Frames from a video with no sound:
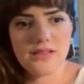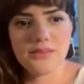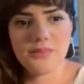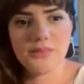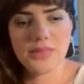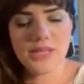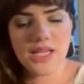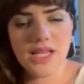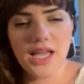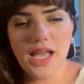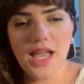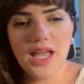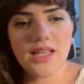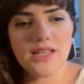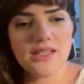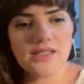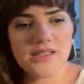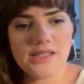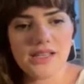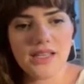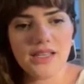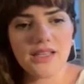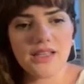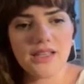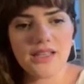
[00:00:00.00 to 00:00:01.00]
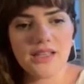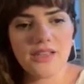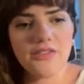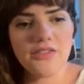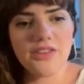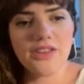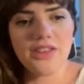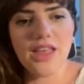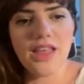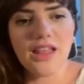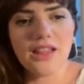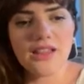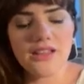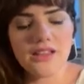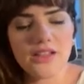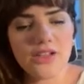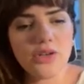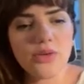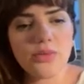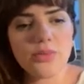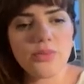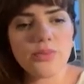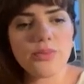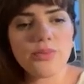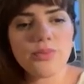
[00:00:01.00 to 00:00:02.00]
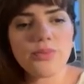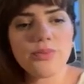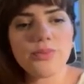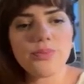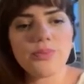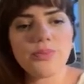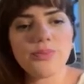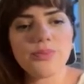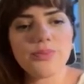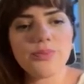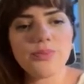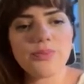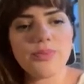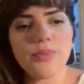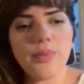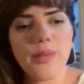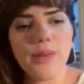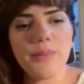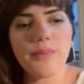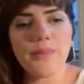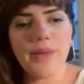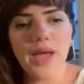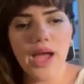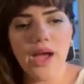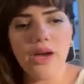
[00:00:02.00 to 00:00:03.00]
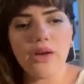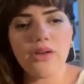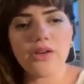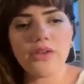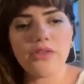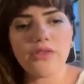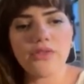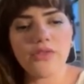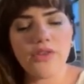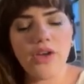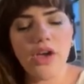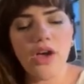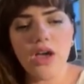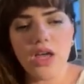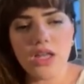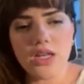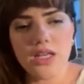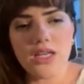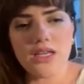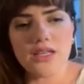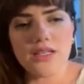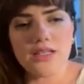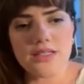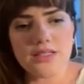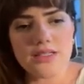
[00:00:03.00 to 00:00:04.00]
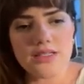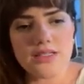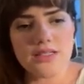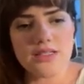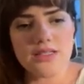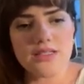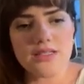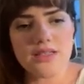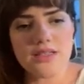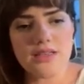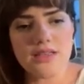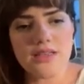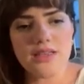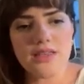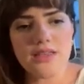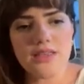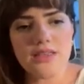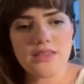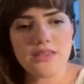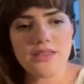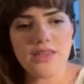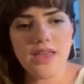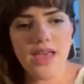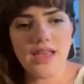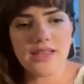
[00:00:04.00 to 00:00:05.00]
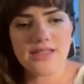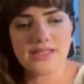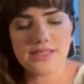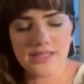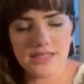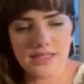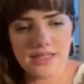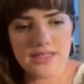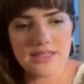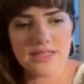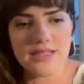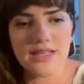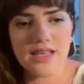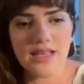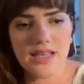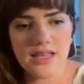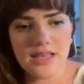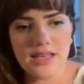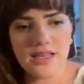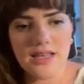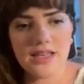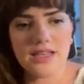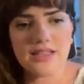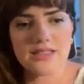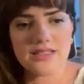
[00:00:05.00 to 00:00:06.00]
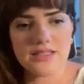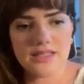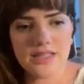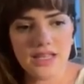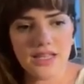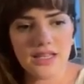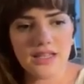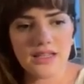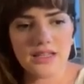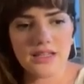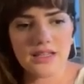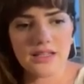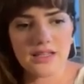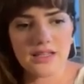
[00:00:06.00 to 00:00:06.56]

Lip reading: because like even that little amount of audience that sees it, it's like